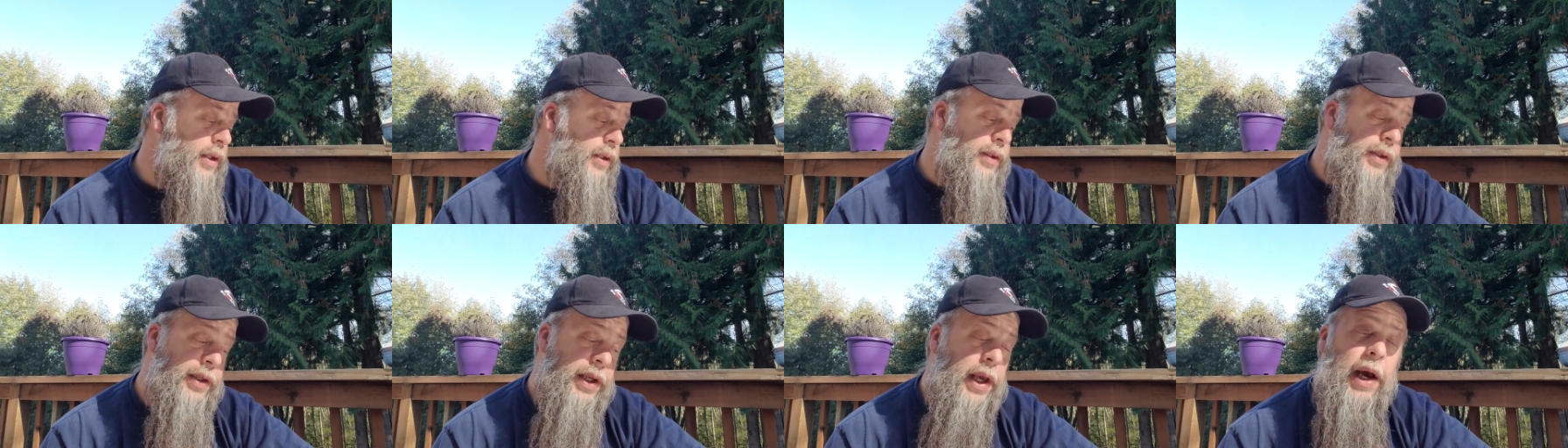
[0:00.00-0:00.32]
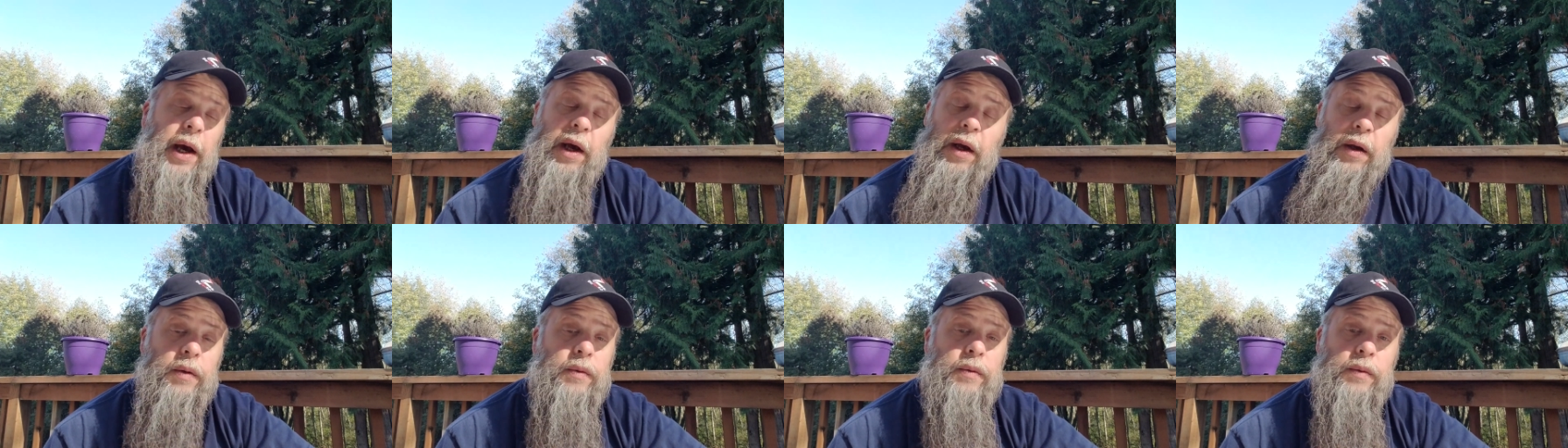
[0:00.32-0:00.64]

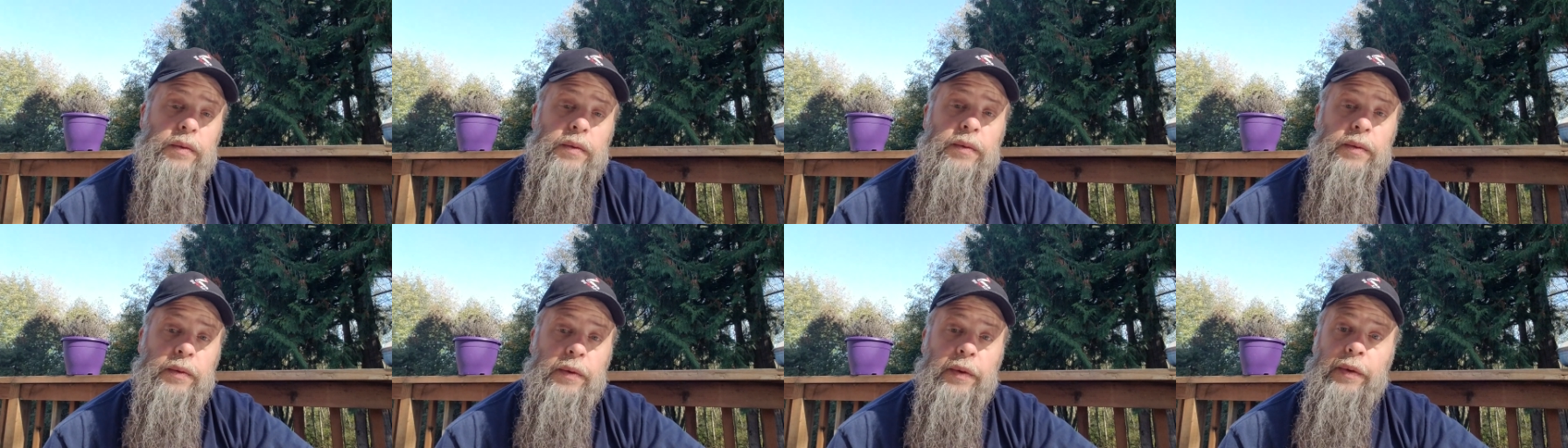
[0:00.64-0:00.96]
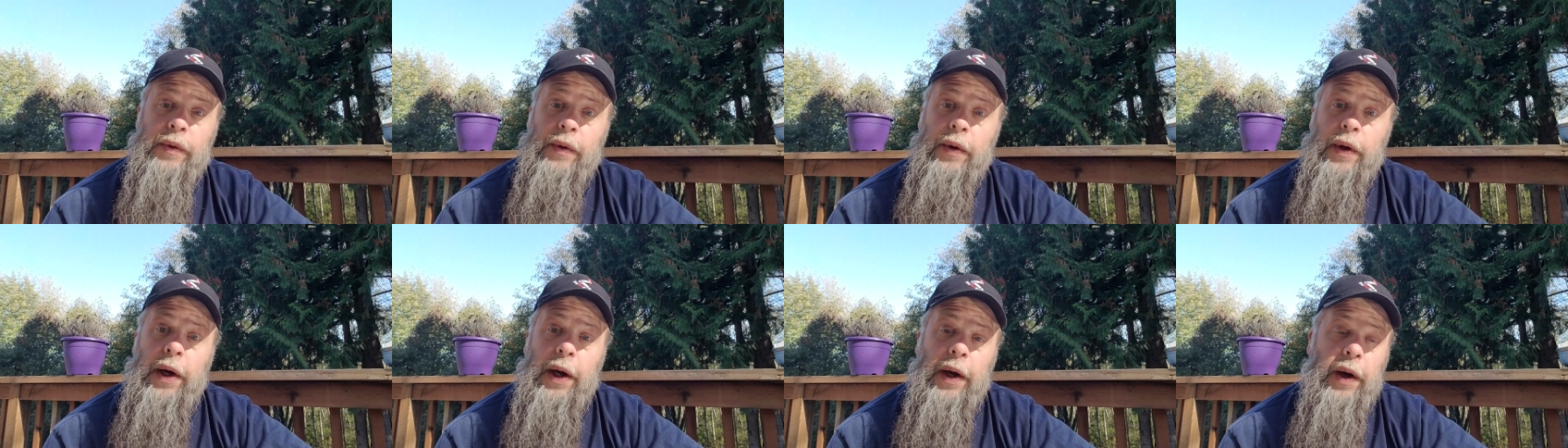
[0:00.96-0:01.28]
Yeah,
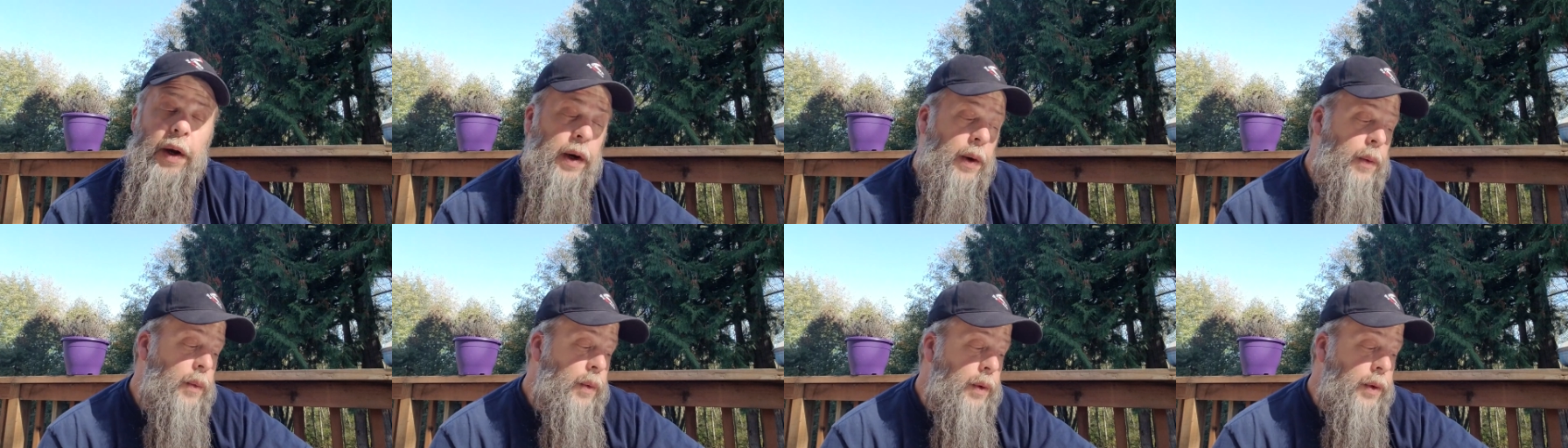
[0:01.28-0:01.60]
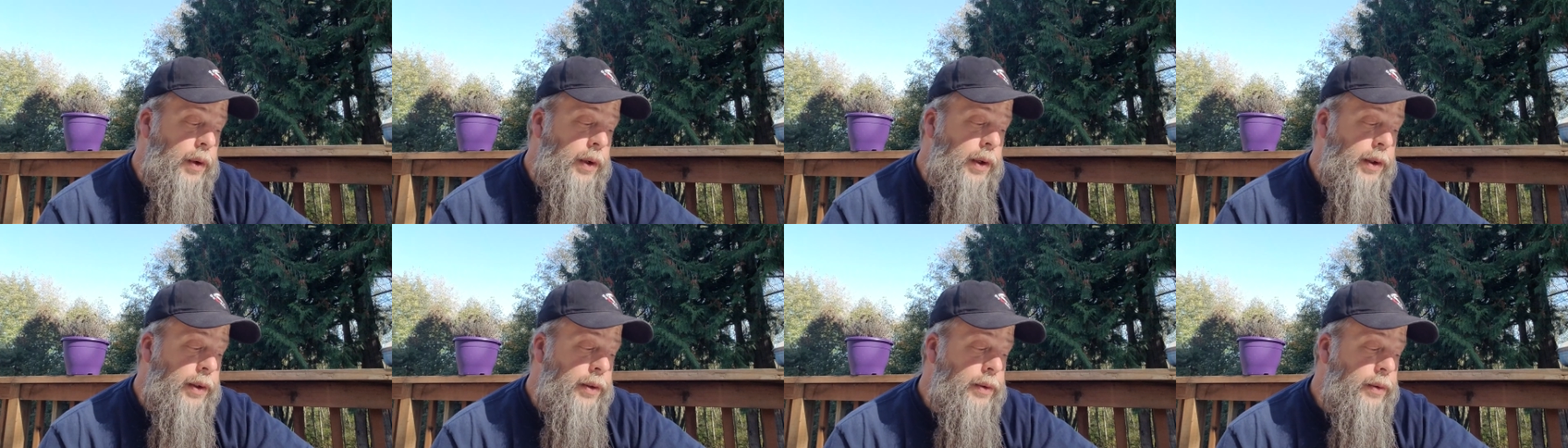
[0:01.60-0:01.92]
I
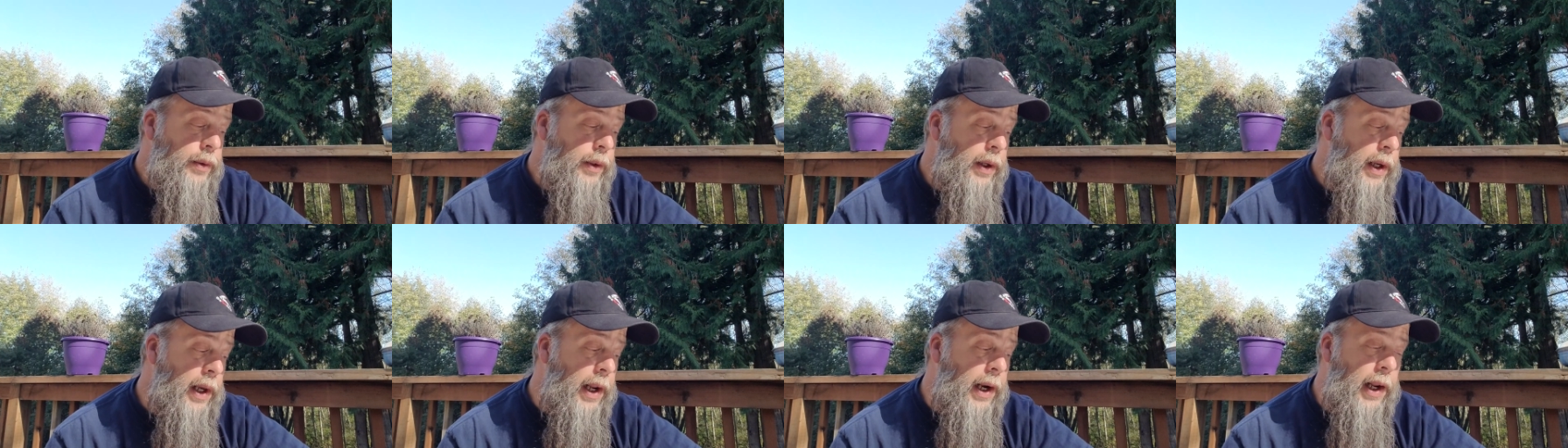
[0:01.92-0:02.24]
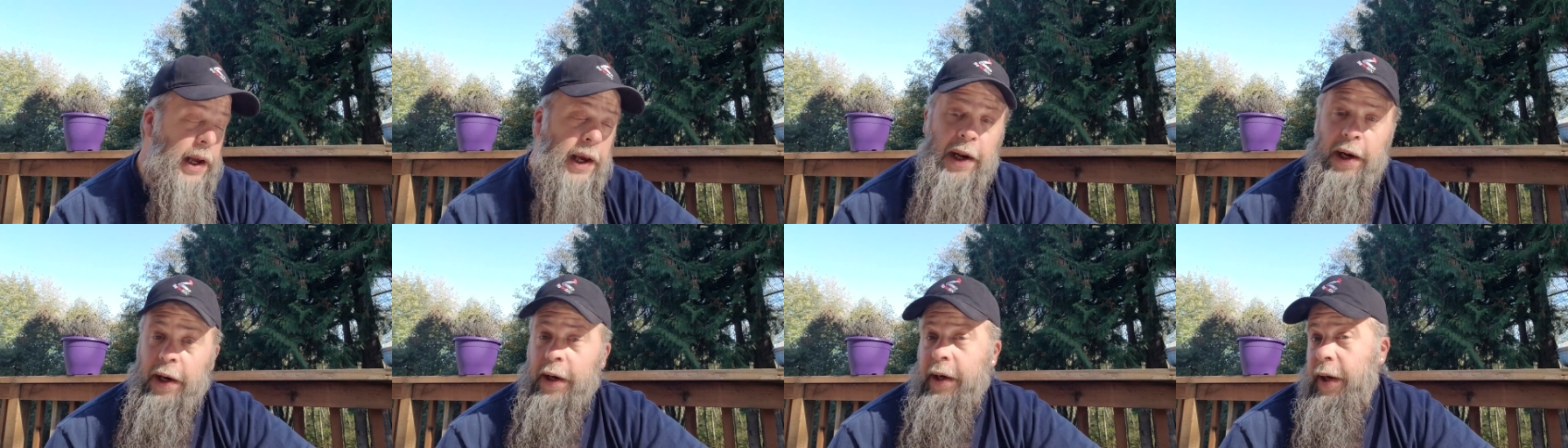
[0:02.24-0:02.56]
work
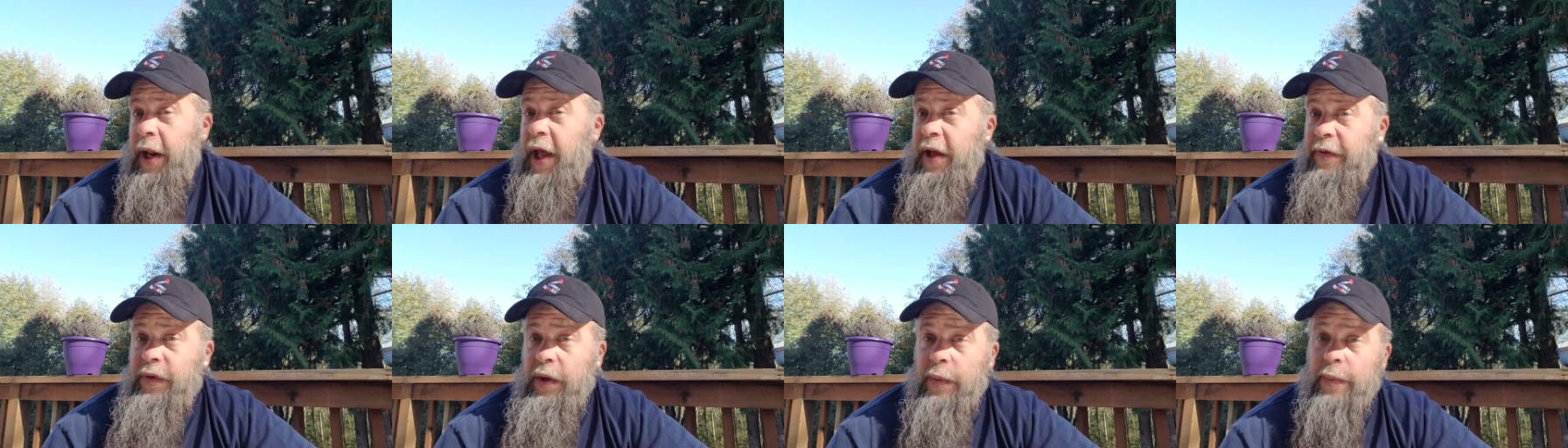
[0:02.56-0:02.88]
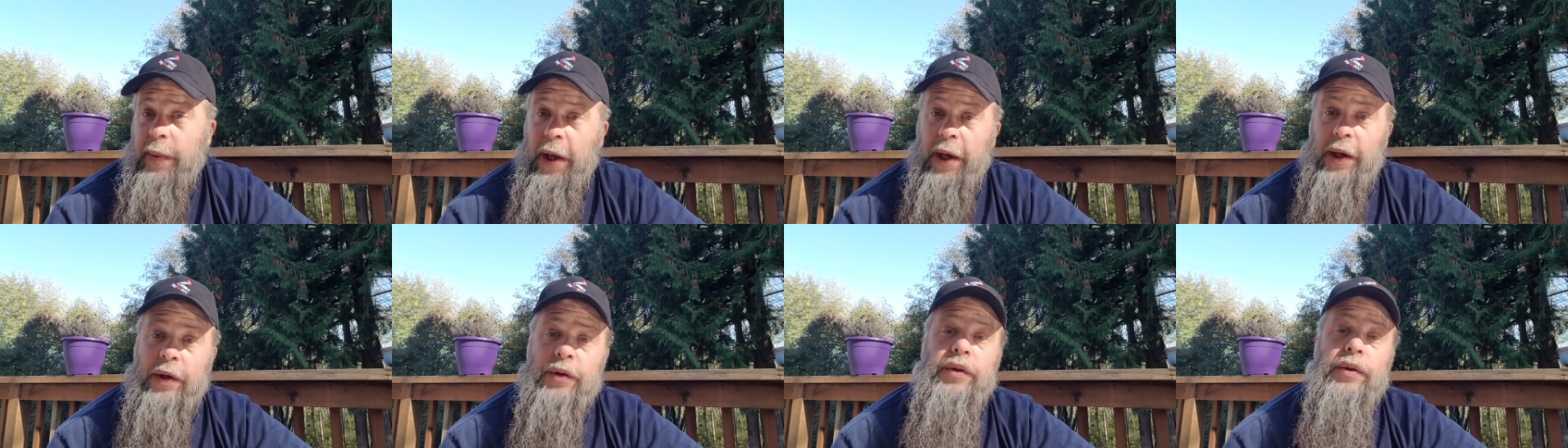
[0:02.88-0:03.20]
at a Navy
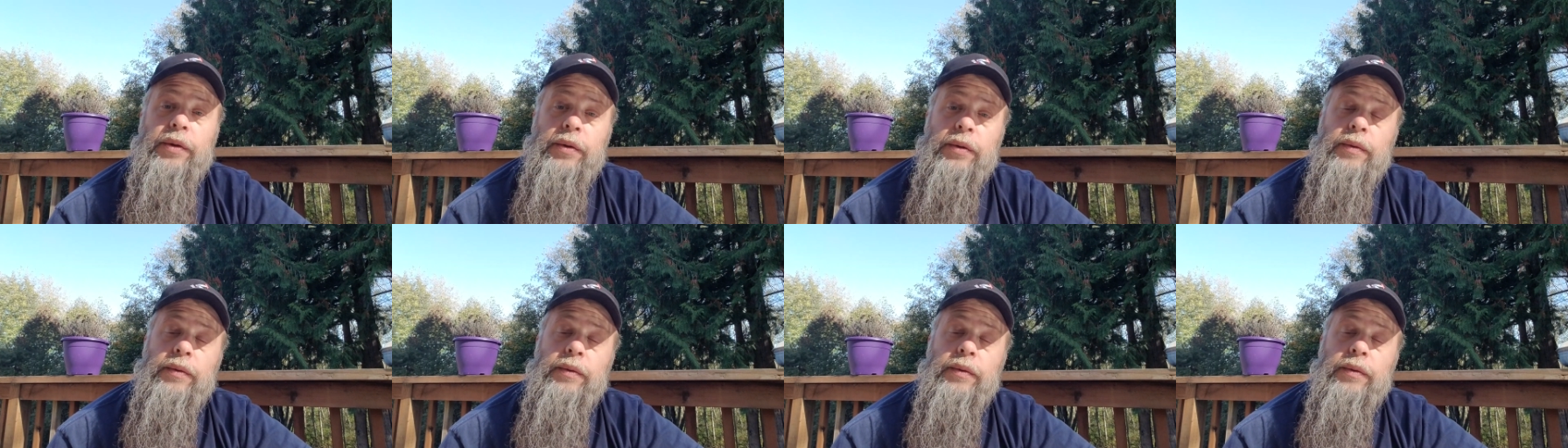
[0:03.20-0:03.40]
base.